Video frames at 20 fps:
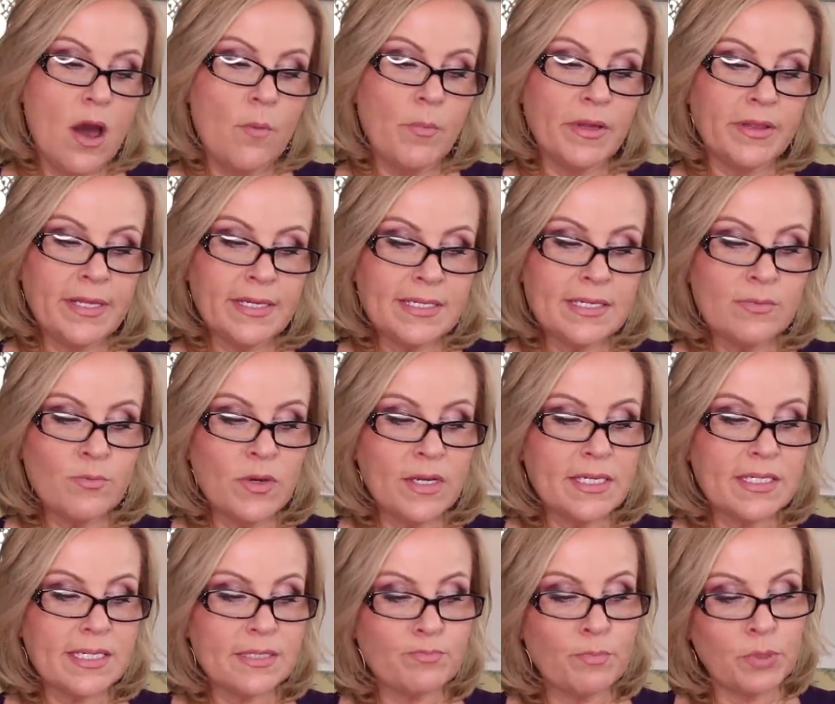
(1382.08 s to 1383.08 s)
but this one
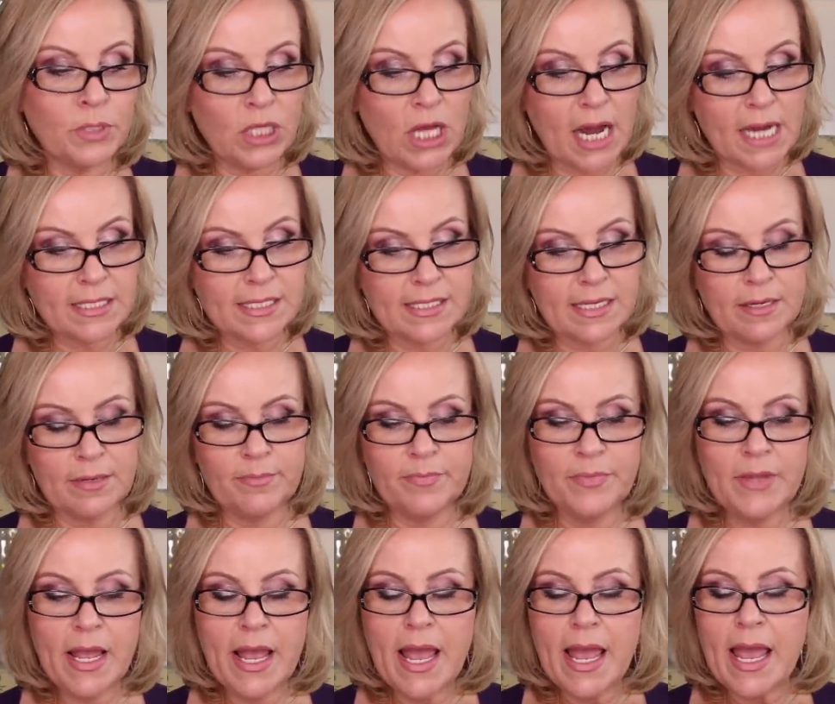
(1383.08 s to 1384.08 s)
is
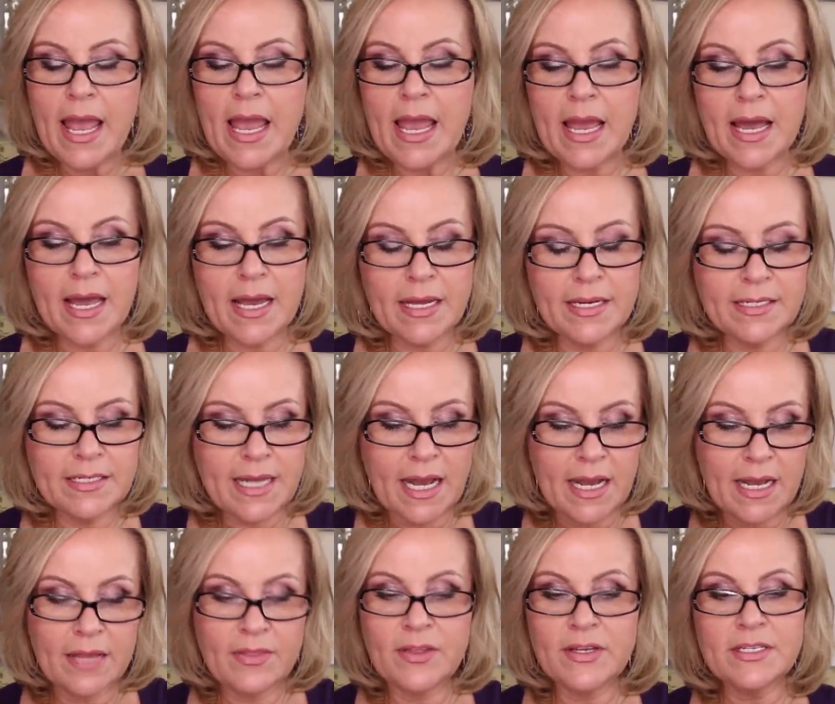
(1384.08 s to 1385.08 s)
Blossom. And
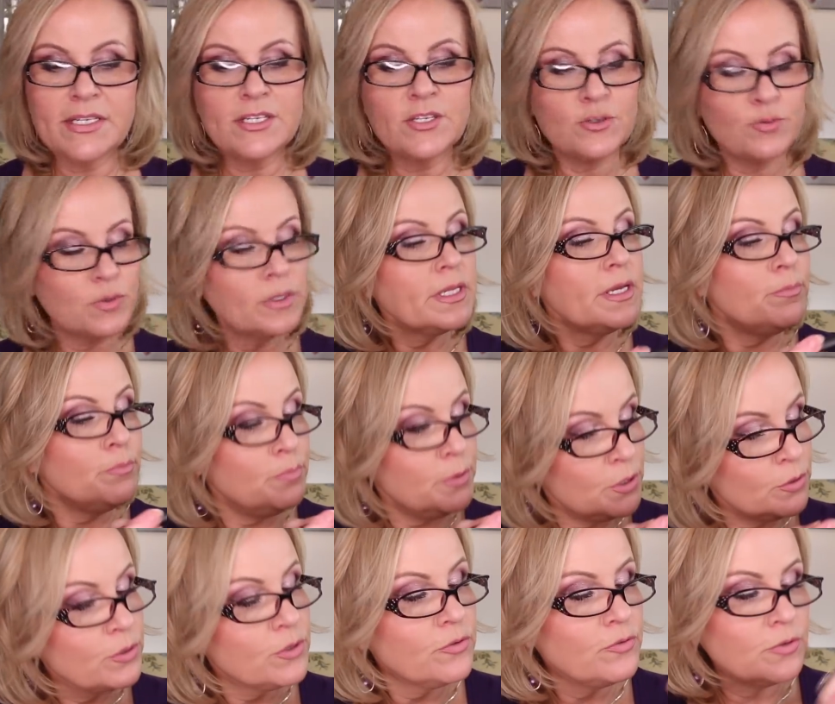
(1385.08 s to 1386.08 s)
this is really
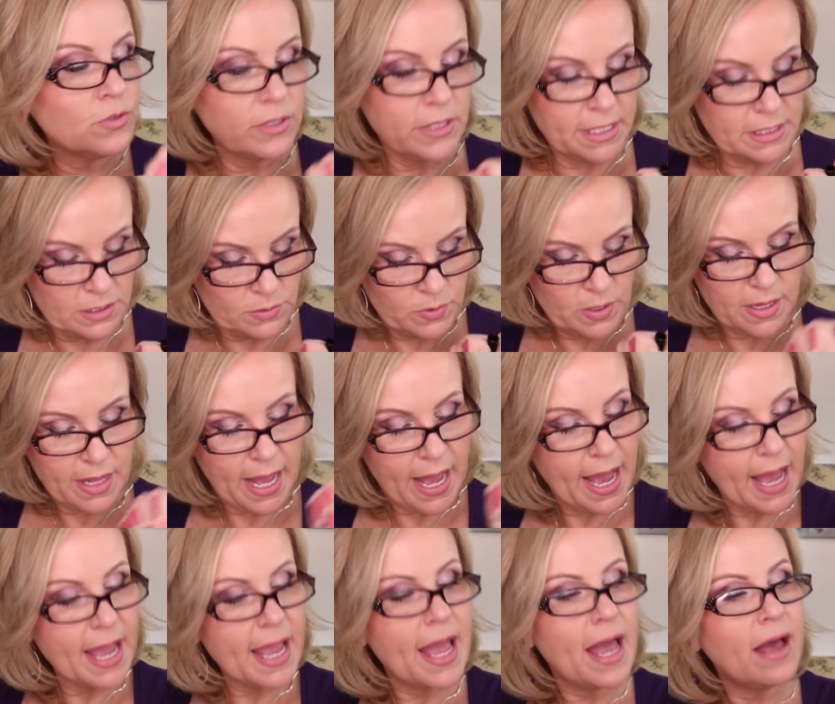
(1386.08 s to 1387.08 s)
beautiful as well.
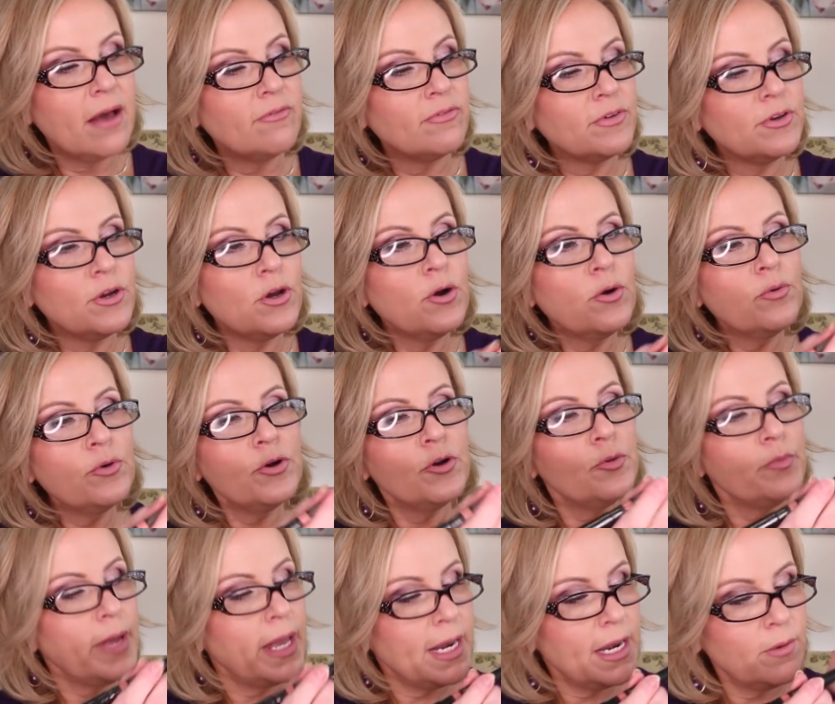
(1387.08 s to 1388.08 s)
I have no
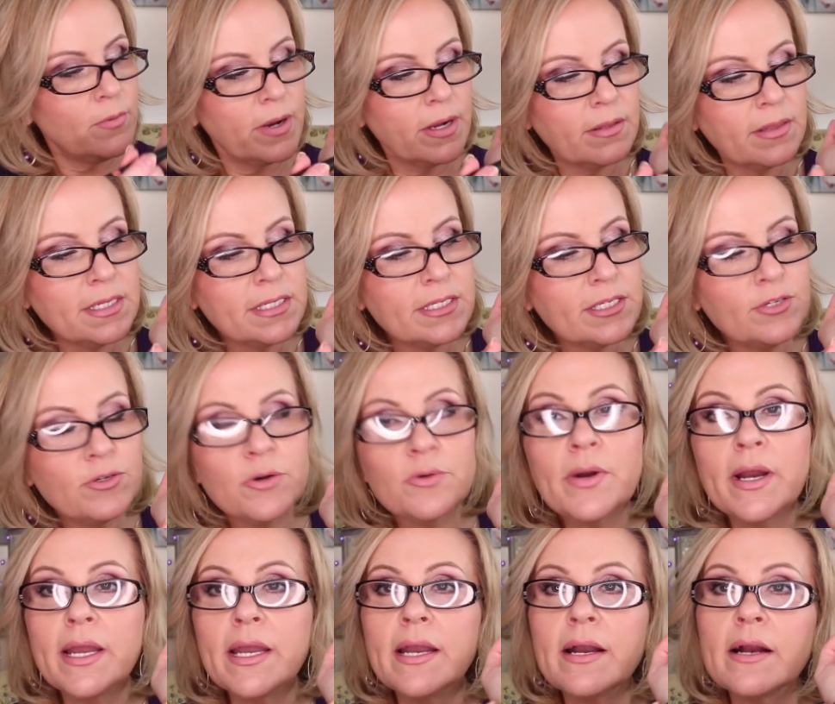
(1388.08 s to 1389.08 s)
room anywhere. Let's do it
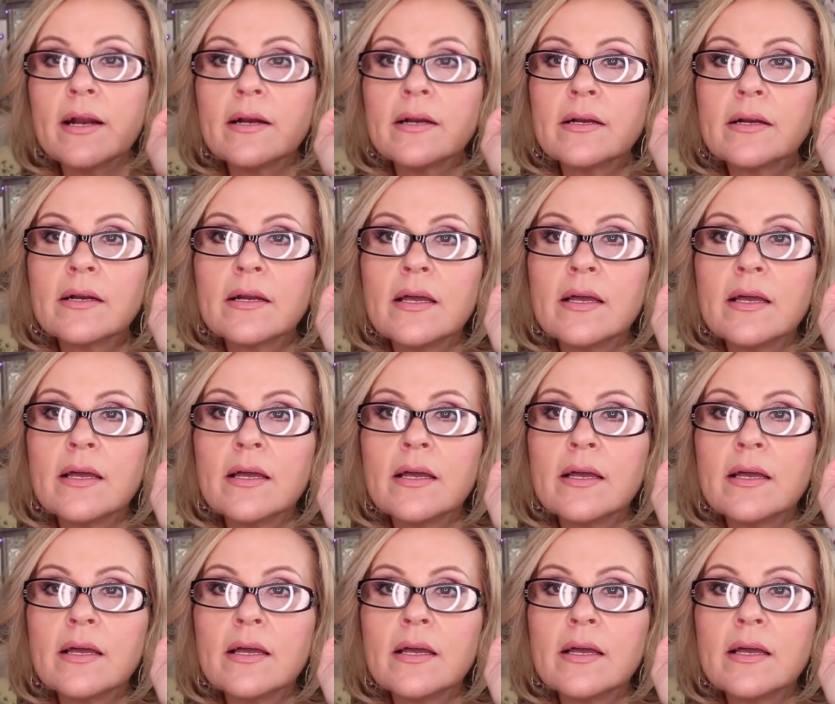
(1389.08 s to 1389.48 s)
right here.